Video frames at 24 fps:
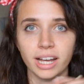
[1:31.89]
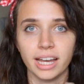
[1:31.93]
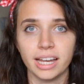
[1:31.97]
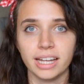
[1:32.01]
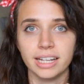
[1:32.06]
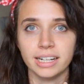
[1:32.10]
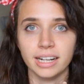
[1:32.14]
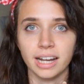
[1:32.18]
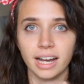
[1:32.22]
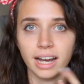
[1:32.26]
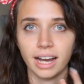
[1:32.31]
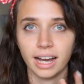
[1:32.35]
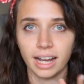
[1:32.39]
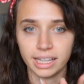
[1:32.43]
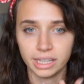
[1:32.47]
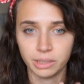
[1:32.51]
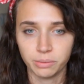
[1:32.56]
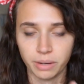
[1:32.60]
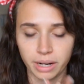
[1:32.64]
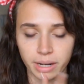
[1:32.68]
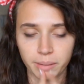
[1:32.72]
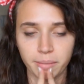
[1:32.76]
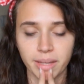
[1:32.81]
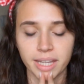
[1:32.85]
and highly
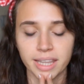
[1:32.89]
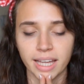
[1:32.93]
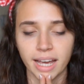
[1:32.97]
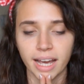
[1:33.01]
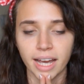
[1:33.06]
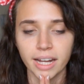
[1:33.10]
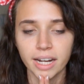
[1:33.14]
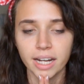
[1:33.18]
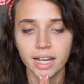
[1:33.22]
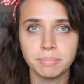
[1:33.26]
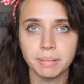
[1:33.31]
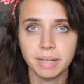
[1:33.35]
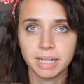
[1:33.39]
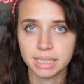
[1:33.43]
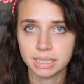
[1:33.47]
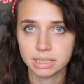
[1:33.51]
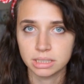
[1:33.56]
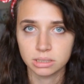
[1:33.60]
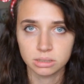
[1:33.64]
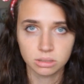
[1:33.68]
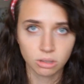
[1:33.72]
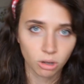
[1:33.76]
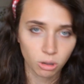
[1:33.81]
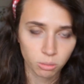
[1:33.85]
recommend that, but
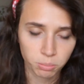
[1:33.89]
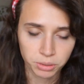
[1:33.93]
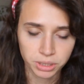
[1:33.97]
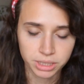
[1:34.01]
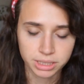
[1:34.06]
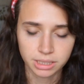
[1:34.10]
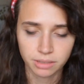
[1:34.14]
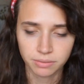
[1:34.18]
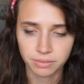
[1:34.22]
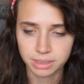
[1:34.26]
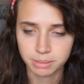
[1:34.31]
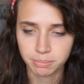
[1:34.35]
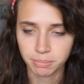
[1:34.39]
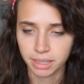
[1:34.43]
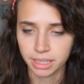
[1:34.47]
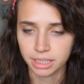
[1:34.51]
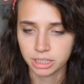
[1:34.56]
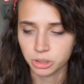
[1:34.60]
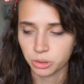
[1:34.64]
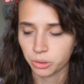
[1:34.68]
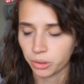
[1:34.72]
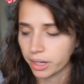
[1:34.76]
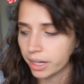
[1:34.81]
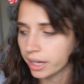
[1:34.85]
it's all pretty
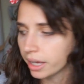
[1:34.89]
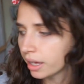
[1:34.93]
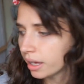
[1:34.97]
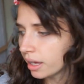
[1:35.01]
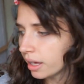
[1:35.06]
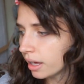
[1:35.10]
self-explanatory.